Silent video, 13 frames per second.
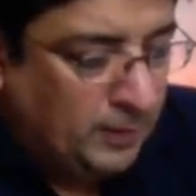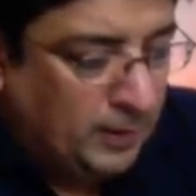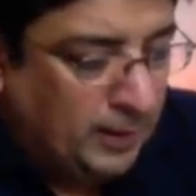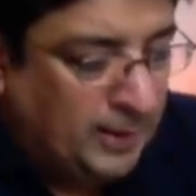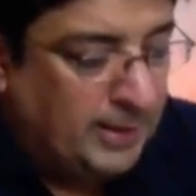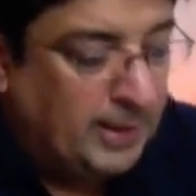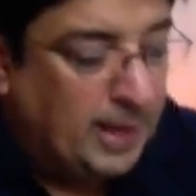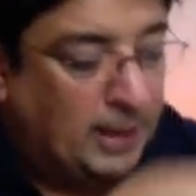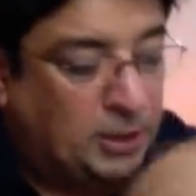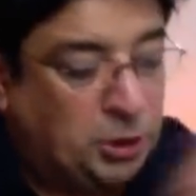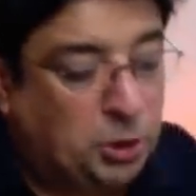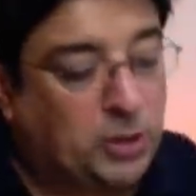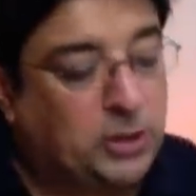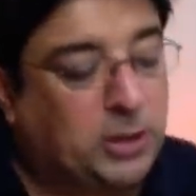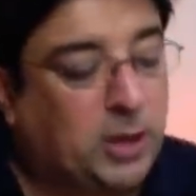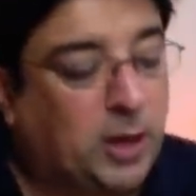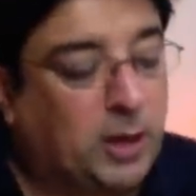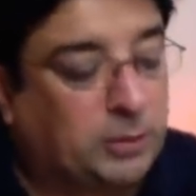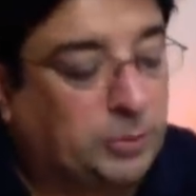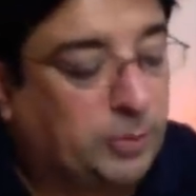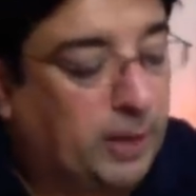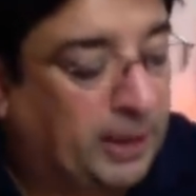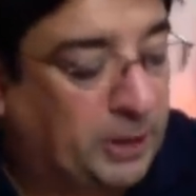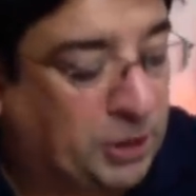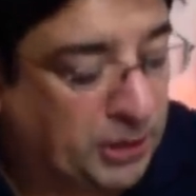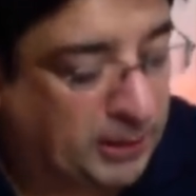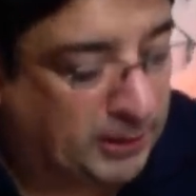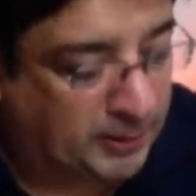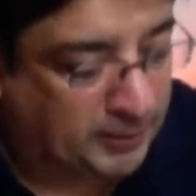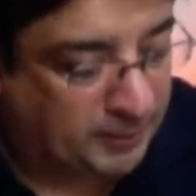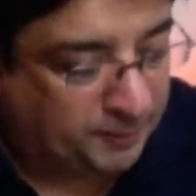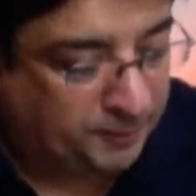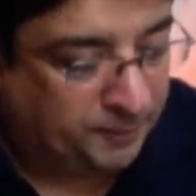A natural call to action